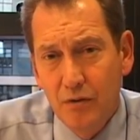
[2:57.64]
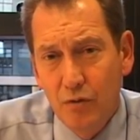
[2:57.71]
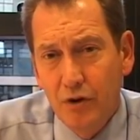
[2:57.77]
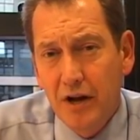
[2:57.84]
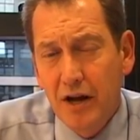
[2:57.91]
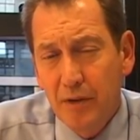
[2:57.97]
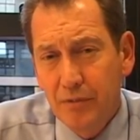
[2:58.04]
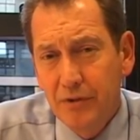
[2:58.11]

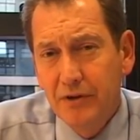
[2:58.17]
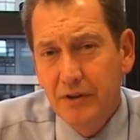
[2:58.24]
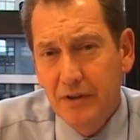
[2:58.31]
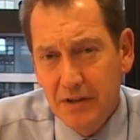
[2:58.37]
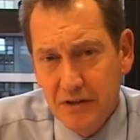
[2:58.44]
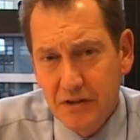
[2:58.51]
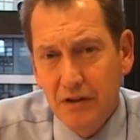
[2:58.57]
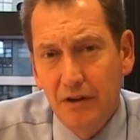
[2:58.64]
What happened
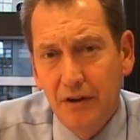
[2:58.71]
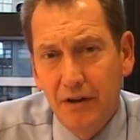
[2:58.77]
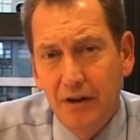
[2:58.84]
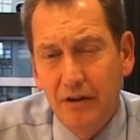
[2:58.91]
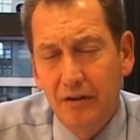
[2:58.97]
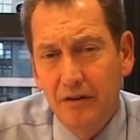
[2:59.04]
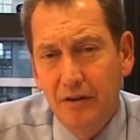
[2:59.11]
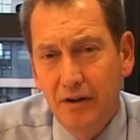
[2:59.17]
in
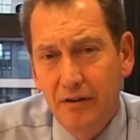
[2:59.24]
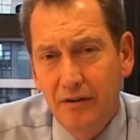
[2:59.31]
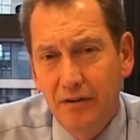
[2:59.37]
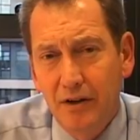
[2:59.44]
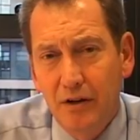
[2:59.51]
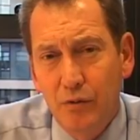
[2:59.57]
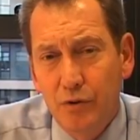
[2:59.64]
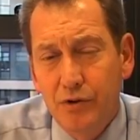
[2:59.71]
Italy, I
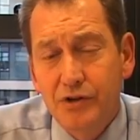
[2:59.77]
think,